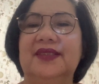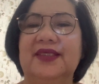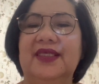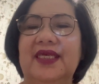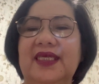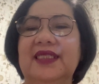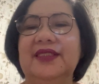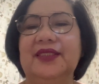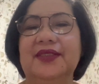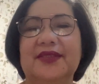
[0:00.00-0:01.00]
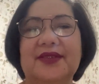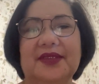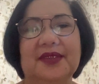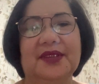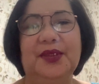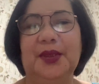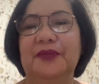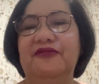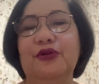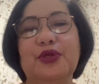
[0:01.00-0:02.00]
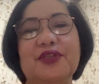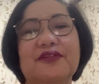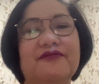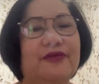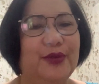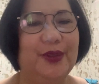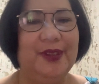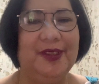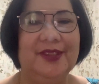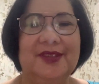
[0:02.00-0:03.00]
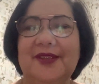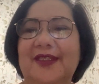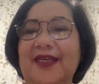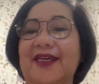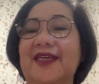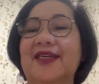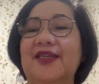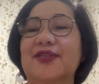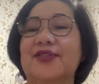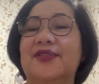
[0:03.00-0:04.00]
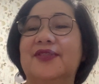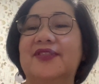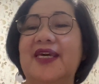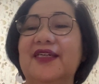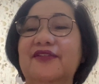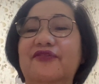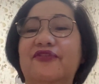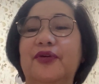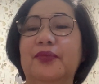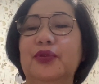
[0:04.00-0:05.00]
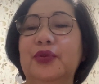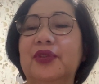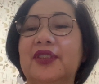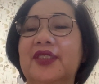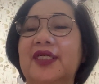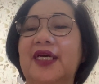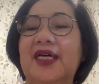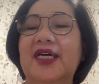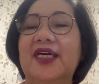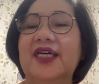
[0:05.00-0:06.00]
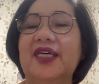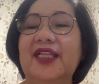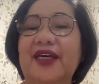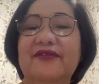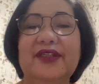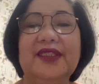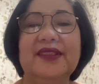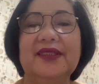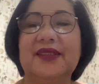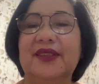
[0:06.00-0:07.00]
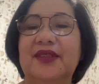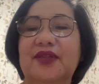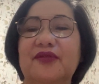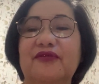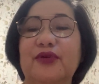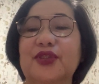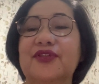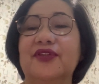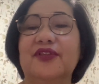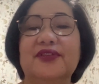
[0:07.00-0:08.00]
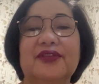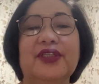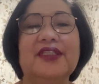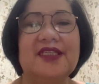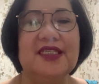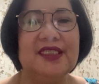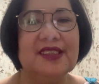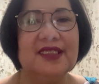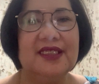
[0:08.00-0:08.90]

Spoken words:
Okay, let us, the verse for today is taken from Luke 11, verse 13